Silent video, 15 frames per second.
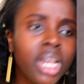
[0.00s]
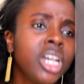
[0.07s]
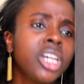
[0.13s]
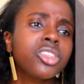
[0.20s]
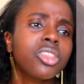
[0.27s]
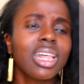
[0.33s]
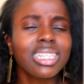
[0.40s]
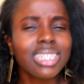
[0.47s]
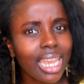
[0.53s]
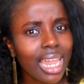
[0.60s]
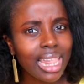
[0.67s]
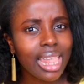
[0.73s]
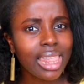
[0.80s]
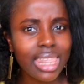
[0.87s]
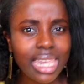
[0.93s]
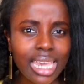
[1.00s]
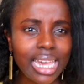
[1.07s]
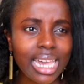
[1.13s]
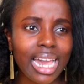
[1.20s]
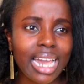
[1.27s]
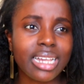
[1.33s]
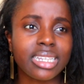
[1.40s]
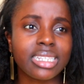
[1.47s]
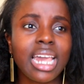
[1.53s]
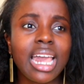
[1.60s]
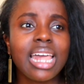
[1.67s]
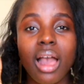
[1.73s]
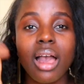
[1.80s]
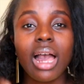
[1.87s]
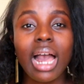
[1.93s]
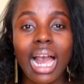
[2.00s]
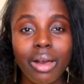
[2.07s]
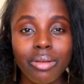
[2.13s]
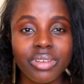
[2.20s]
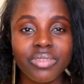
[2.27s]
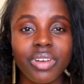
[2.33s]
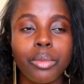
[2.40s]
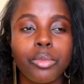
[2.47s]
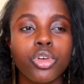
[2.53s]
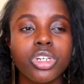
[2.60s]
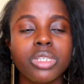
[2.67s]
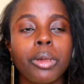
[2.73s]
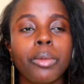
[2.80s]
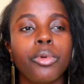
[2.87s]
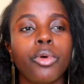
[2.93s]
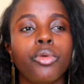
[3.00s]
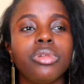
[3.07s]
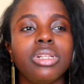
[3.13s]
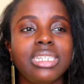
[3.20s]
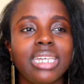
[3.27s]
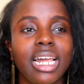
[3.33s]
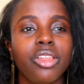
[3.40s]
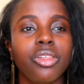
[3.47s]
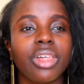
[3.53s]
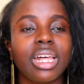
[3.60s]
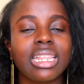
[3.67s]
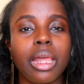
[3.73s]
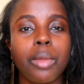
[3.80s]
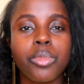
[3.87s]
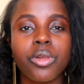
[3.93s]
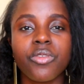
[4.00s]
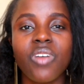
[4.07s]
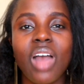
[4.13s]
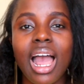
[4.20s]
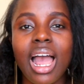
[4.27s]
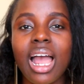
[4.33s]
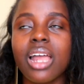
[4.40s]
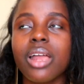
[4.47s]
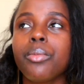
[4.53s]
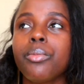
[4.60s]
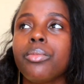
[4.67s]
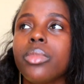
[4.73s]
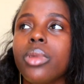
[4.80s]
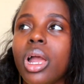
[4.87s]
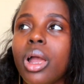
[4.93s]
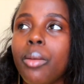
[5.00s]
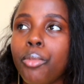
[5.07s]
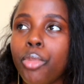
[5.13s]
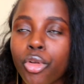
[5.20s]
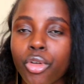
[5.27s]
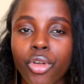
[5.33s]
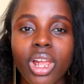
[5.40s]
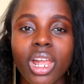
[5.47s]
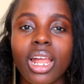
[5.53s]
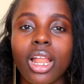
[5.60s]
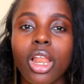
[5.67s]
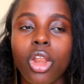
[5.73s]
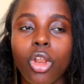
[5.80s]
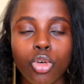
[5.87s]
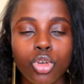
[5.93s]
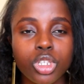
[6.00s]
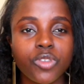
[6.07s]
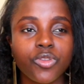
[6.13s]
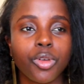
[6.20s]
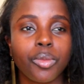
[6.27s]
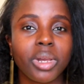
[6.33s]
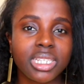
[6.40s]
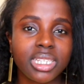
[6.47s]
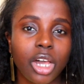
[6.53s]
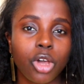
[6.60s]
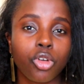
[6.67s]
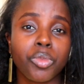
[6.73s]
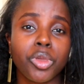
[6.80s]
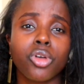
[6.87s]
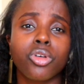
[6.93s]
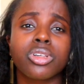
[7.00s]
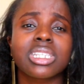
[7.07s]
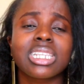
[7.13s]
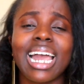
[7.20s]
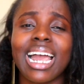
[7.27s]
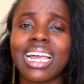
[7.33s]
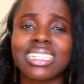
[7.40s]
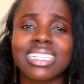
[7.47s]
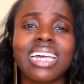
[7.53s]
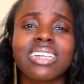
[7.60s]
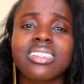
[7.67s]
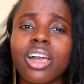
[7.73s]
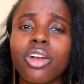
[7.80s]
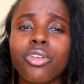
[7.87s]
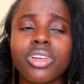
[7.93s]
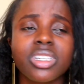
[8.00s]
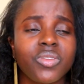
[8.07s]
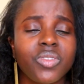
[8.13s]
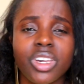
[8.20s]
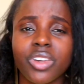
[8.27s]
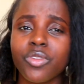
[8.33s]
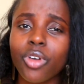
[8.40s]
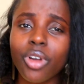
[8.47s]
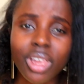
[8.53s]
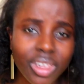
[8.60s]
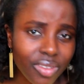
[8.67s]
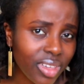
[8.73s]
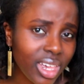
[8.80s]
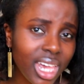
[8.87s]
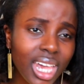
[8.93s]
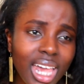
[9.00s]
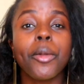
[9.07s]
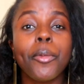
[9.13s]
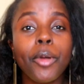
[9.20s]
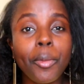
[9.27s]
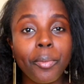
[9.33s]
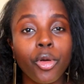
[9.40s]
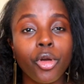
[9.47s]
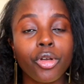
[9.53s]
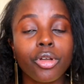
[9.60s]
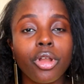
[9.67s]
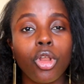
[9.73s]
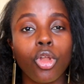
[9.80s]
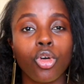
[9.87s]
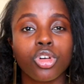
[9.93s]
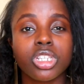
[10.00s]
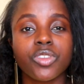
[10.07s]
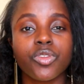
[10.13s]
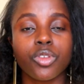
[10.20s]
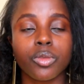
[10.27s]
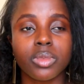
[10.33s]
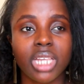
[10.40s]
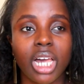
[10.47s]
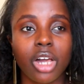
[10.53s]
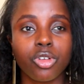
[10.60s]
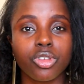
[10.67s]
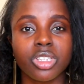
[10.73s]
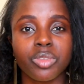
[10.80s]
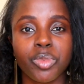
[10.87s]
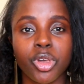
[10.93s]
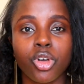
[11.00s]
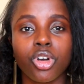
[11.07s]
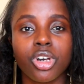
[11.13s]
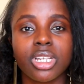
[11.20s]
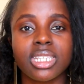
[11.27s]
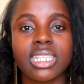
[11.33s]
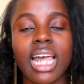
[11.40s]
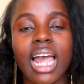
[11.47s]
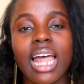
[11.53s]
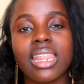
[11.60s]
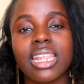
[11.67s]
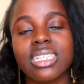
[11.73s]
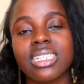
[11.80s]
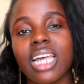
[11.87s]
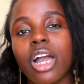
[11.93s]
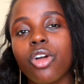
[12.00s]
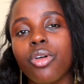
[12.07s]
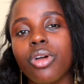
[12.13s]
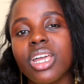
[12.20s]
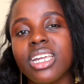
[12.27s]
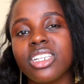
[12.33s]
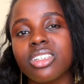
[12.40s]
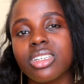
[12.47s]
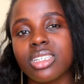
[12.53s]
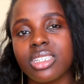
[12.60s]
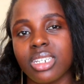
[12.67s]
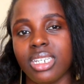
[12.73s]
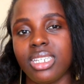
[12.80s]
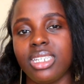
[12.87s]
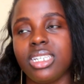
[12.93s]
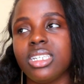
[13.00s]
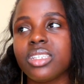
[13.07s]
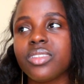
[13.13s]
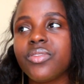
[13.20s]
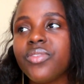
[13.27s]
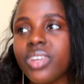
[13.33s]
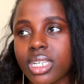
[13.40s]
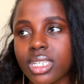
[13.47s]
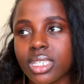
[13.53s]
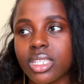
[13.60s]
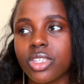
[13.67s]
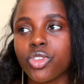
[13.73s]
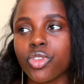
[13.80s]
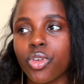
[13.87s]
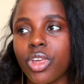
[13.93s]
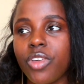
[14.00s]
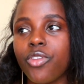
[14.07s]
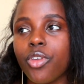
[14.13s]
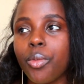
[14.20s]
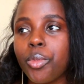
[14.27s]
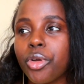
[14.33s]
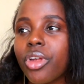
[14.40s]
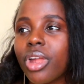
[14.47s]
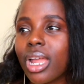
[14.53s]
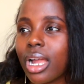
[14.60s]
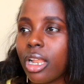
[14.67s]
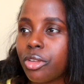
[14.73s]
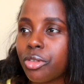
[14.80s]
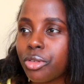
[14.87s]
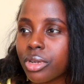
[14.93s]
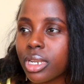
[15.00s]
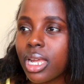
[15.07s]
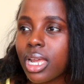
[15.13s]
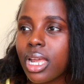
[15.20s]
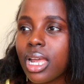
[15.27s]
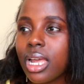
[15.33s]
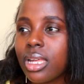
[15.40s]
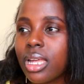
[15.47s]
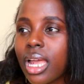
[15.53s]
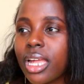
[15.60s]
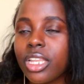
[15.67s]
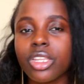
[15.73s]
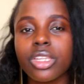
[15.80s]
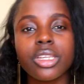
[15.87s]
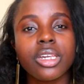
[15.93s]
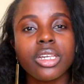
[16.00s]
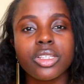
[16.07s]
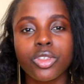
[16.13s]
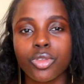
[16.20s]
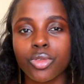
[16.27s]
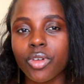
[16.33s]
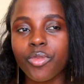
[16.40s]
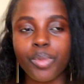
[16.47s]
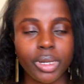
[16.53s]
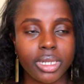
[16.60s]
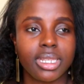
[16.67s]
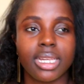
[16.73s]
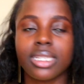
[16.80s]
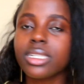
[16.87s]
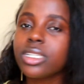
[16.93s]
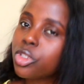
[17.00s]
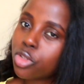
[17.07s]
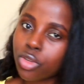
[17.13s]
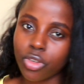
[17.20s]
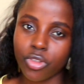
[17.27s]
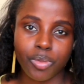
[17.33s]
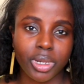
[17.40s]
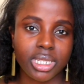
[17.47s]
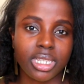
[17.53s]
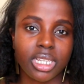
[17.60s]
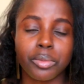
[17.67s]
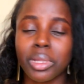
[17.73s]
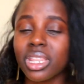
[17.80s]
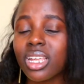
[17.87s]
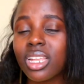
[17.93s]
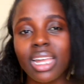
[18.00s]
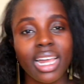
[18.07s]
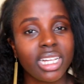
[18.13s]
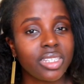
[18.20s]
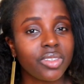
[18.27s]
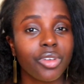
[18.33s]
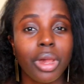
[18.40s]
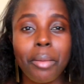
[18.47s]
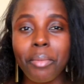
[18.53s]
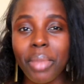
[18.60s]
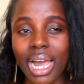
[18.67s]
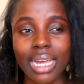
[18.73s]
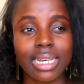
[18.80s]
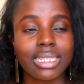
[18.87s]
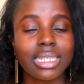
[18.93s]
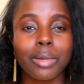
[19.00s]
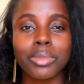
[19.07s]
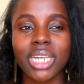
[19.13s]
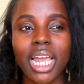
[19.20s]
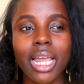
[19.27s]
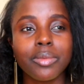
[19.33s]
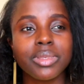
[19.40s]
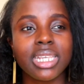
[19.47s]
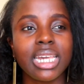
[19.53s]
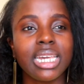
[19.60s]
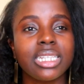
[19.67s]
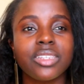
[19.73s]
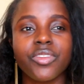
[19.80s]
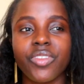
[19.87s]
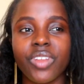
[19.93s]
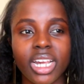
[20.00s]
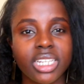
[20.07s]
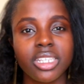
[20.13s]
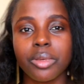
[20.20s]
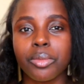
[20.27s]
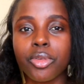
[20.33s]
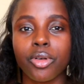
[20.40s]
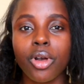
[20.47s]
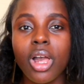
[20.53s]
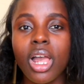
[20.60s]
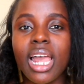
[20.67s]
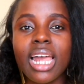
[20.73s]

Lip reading: So that's another thing, guys. However, most people will tell you that they prefer borrowing loans from a SACCO because, guys, a SACCO is very forgiving. People borrow loans from SACCOs because the SACCO interest rate is fixed. So if you're borrowing a loan and it's 12%, it's 12%. But then, guys, for a bank, sometimes it's flexible.